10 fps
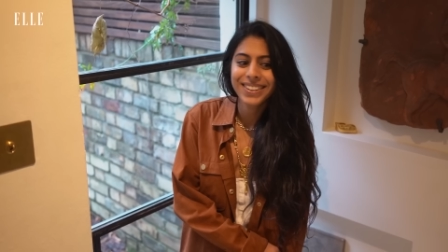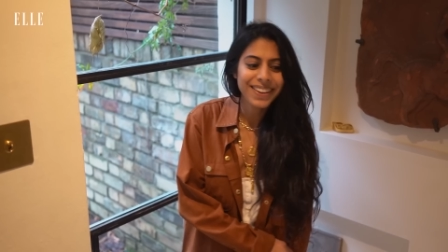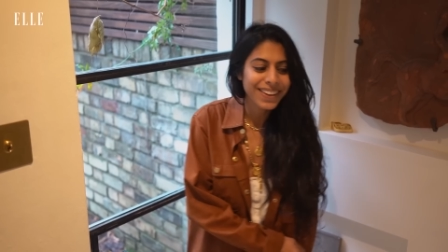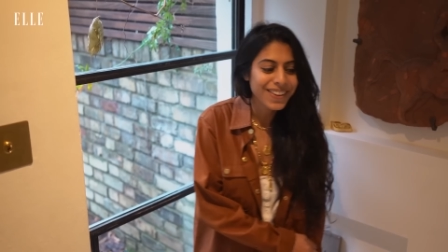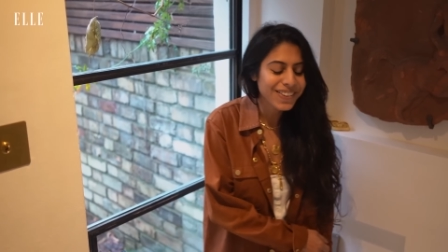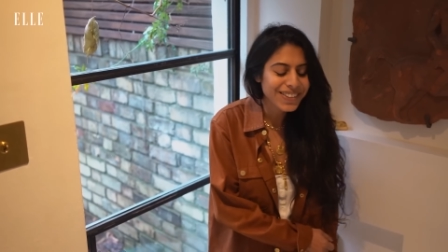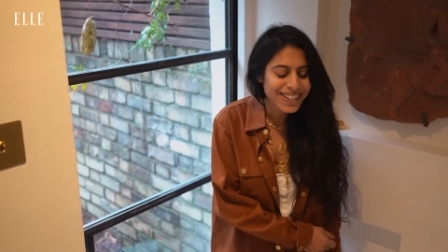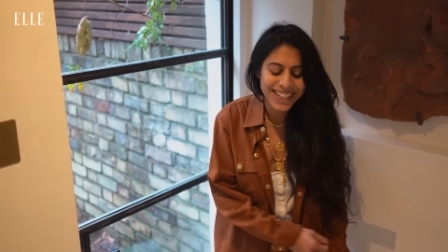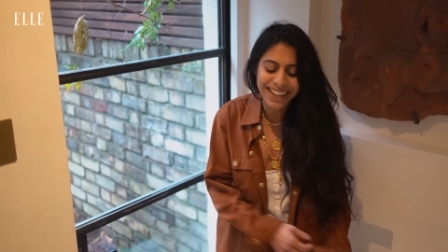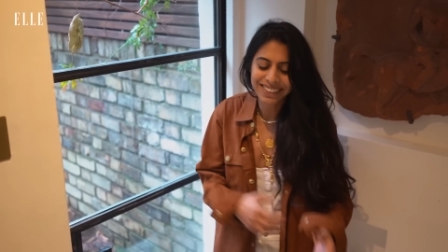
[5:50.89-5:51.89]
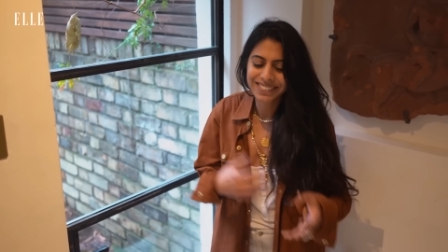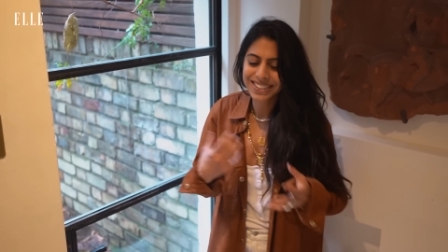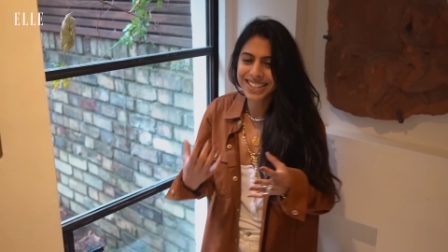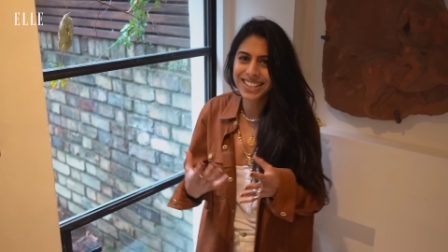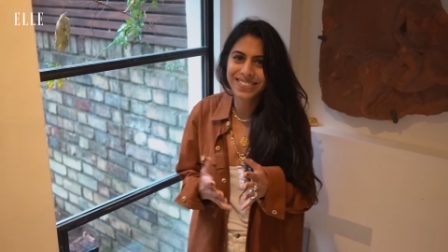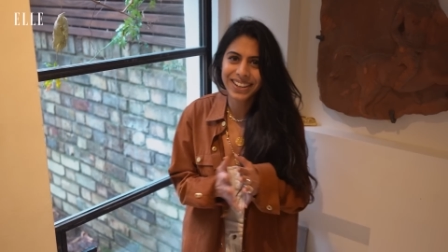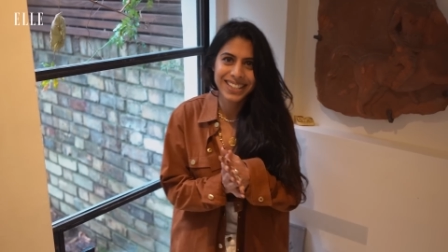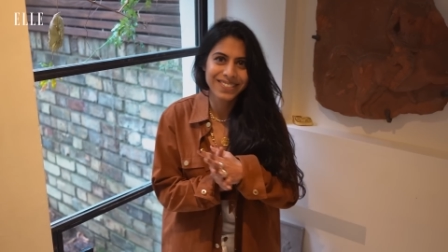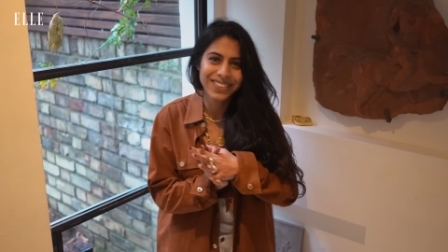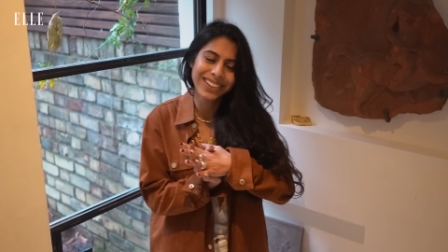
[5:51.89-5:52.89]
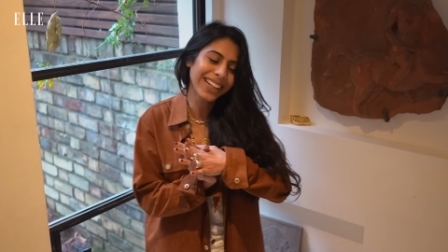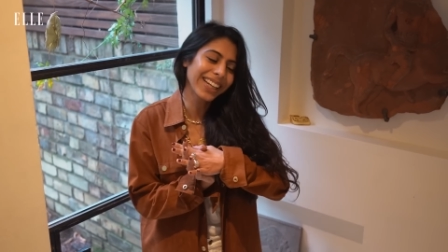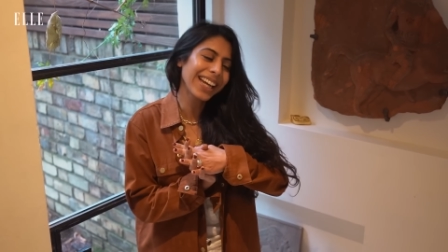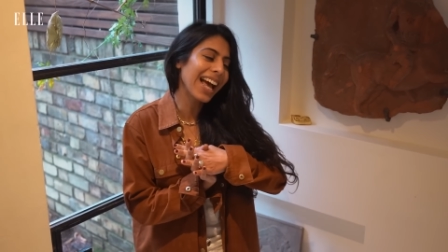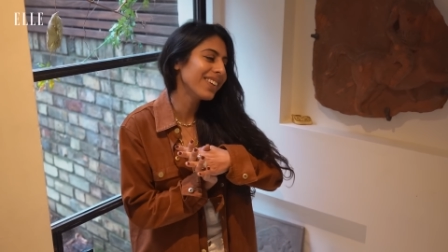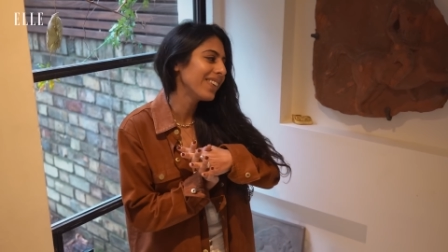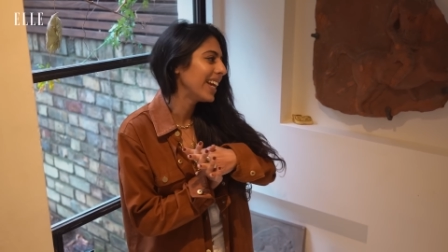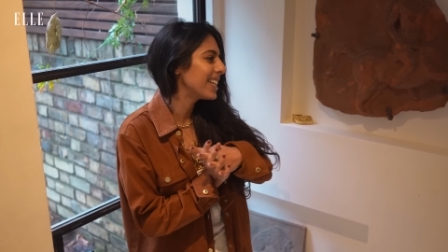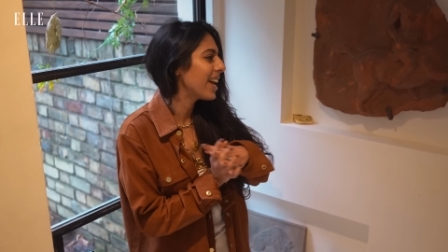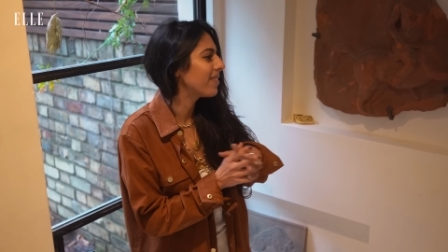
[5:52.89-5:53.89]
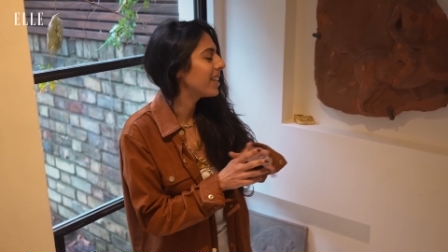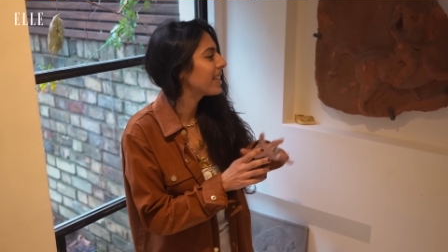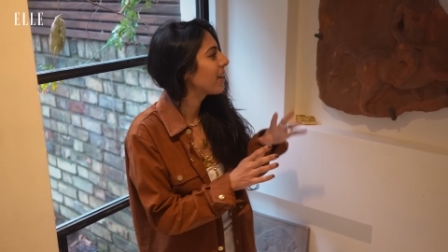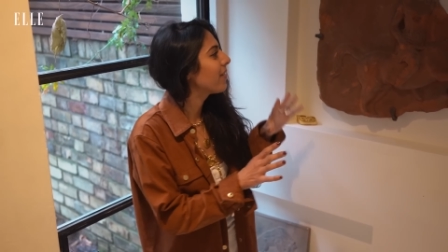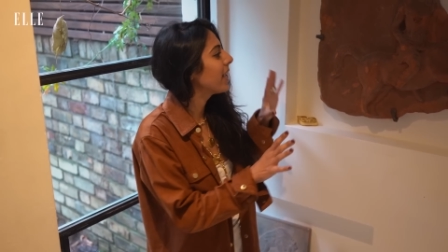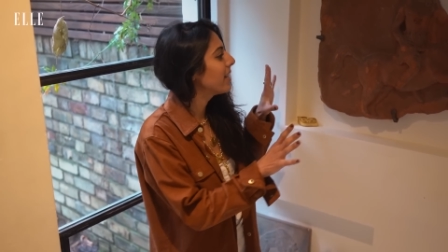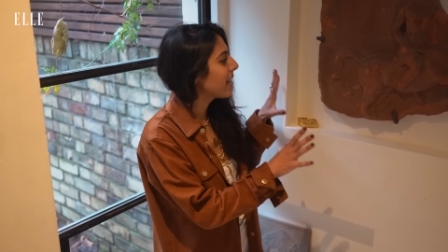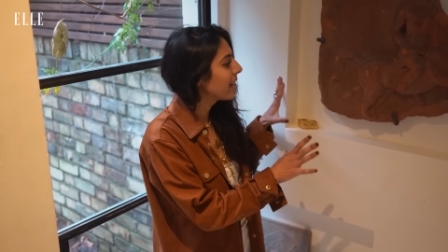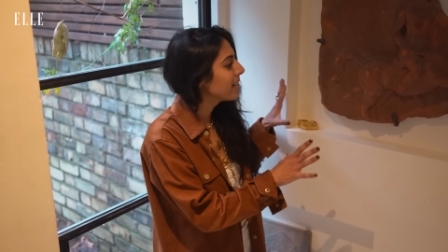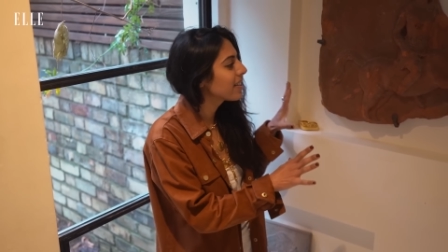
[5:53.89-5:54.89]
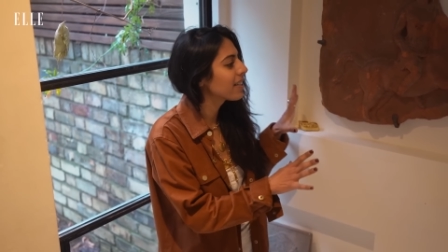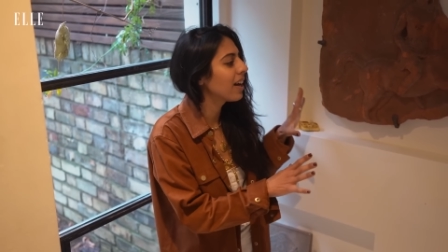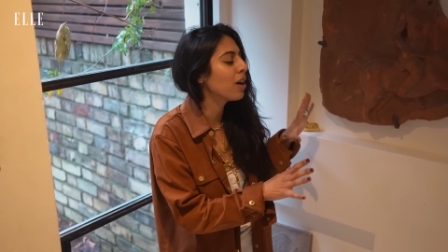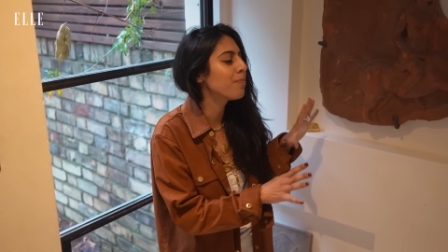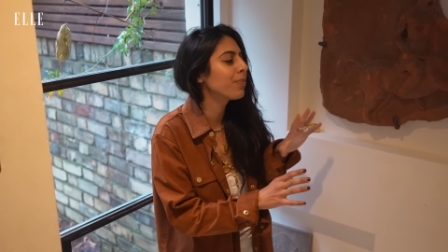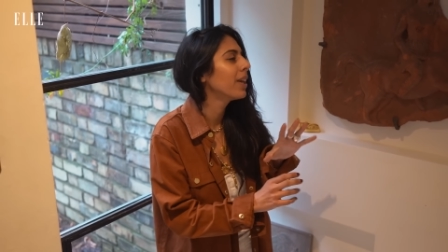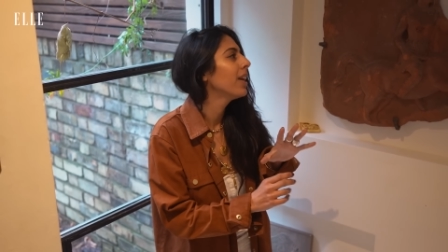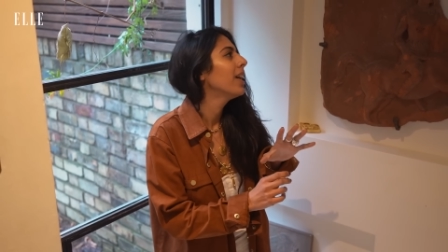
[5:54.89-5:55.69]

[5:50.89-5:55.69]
Another nod to how I wanted the space to feel like a gallery, to have these kind of indents, um,